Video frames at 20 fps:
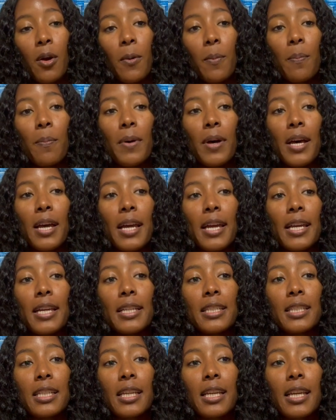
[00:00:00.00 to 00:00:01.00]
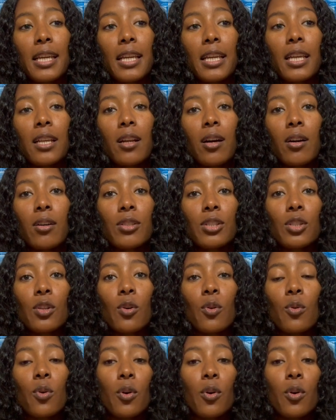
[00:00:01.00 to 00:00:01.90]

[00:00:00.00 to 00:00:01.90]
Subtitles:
but it can also